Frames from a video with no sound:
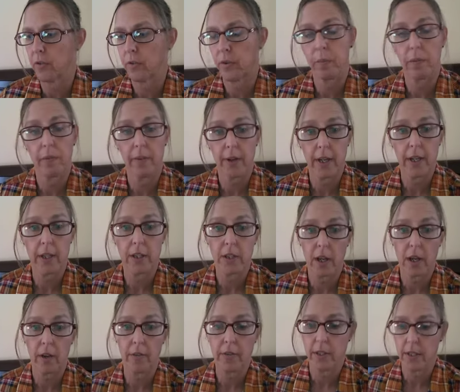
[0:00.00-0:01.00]
from a very
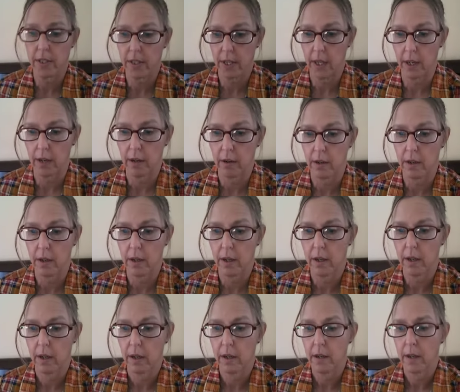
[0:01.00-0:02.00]
soft talc
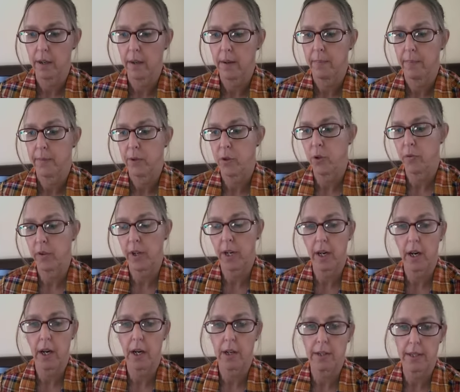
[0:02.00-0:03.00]
to a very
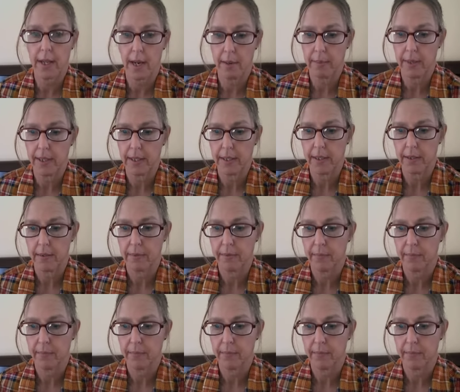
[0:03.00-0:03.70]
hard diamond.